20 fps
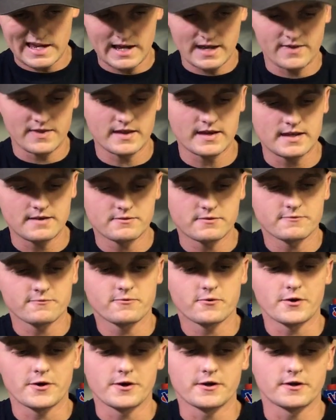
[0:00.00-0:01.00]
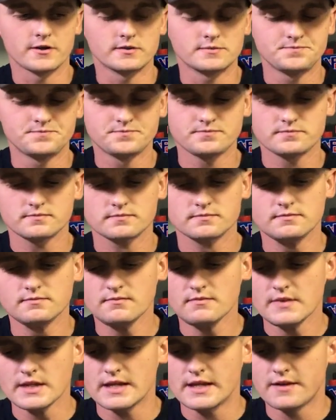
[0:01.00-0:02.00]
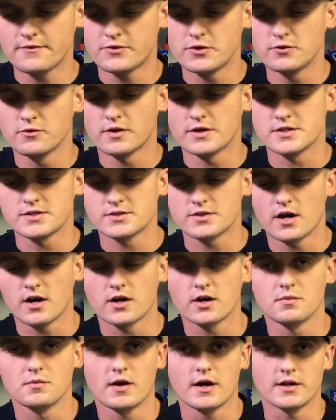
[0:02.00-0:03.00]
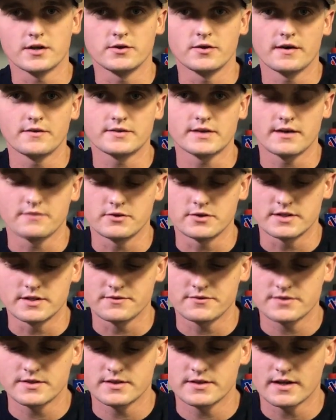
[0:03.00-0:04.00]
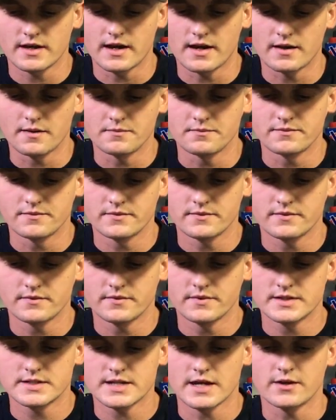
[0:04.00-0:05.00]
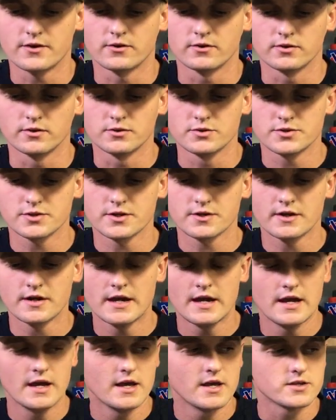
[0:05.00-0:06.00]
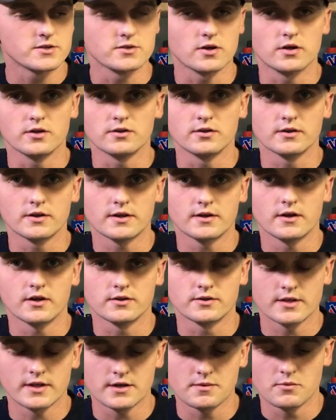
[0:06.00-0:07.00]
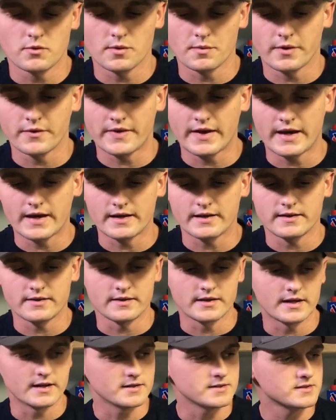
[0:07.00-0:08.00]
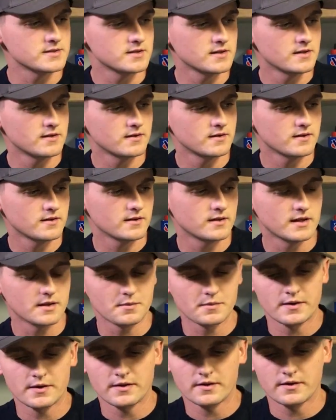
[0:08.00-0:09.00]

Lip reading: And then even for if you run stock or mod, you have to have your diff tighter or looser. So I'll tell you more about that in the next clip.